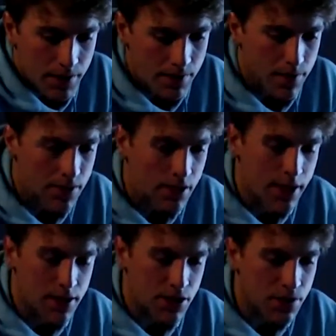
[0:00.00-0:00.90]
So I
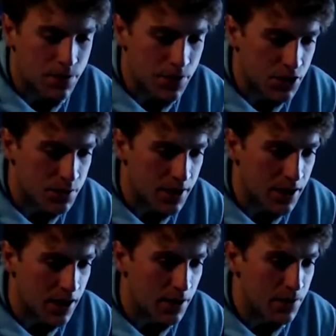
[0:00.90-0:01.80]
guess I should finish my
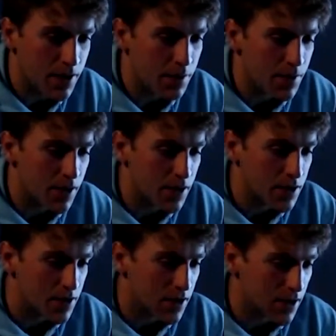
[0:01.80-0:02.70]
coffee
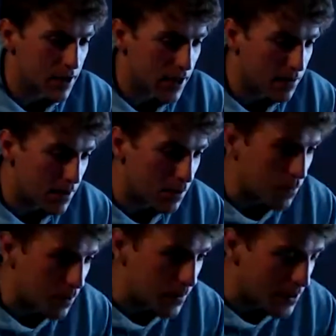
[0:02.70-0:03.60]
because caffeine
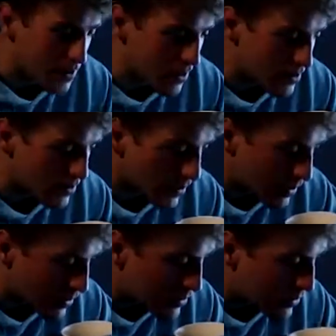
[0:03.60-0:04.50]
not
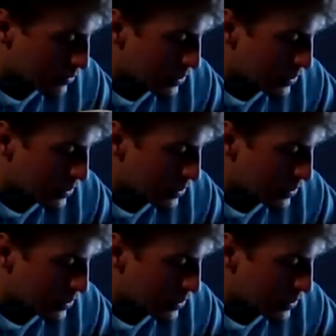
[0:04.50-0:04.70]
too good.